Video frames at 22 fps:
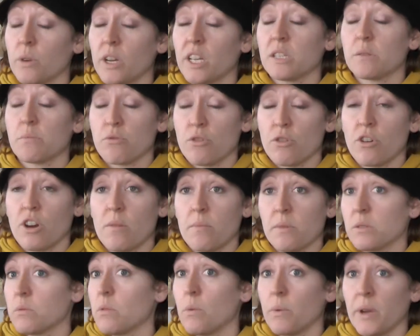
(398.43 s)
waste program
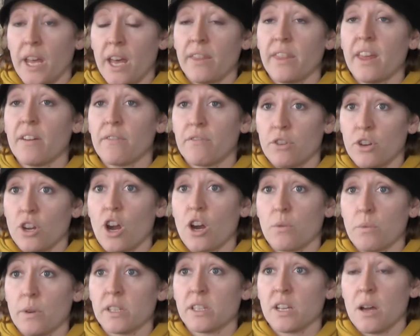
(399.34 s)
as well. We had that for
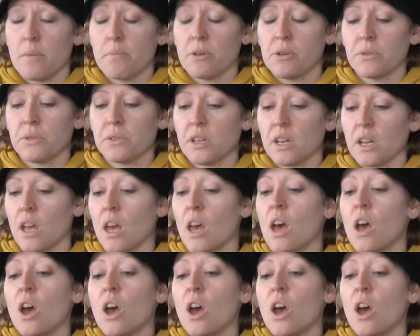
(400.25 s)
yard waste composting.